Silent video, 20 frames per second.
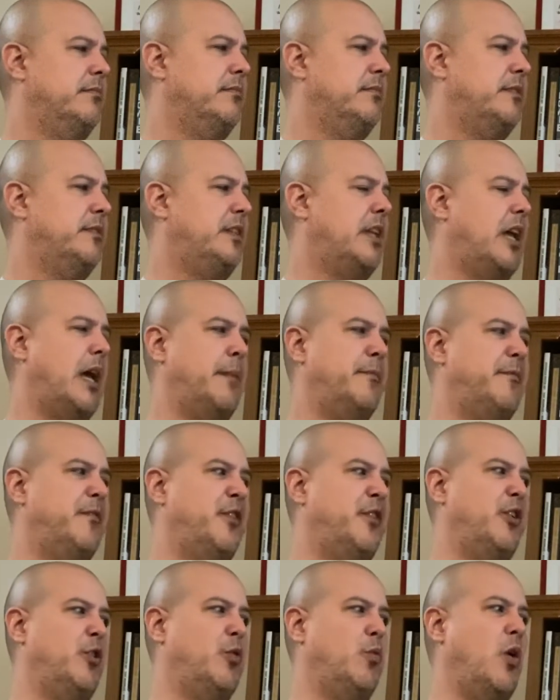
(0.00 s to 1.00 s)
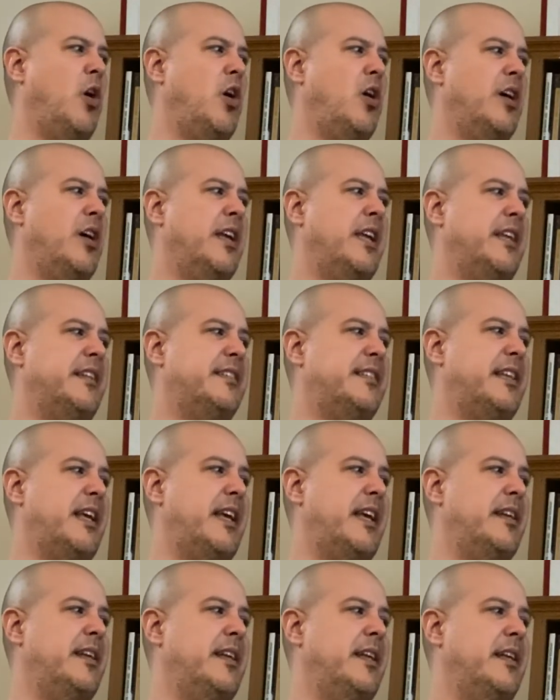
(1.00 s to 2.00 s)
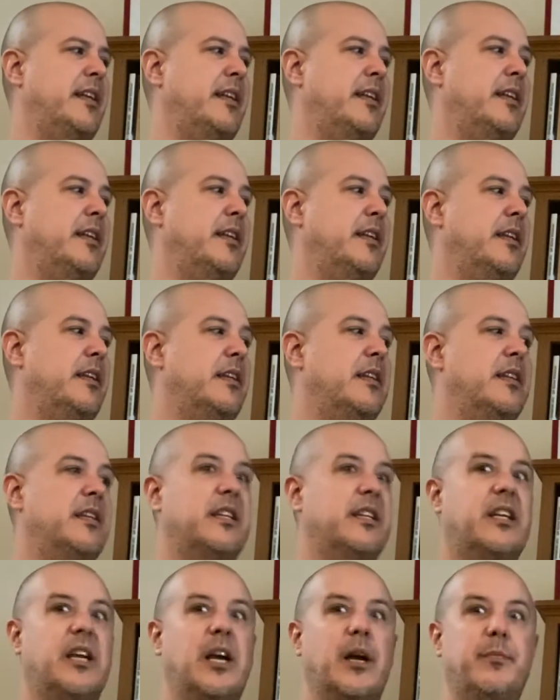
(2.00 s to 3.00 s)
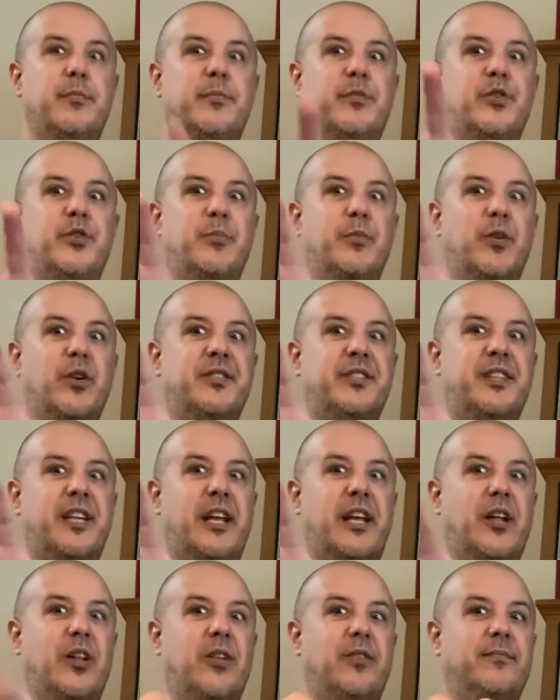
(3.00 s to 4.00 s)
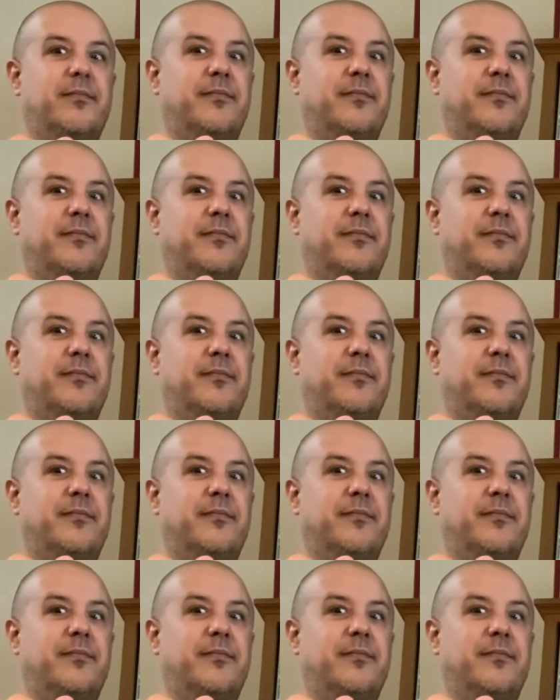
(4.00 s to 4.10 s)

Time for your walk, it said. Come to Marcel.